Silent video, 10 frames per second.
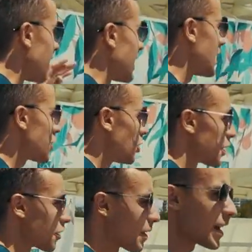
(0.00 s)
And as you're
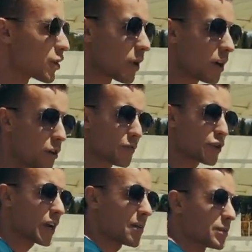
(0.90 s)
looking around, you want to look for
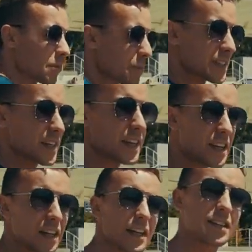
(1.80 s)
shapes that
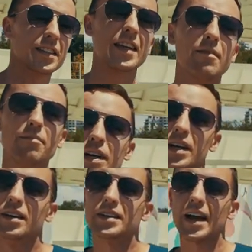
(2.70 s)
particularly seem
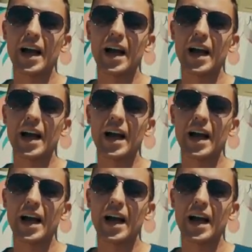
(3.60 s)
to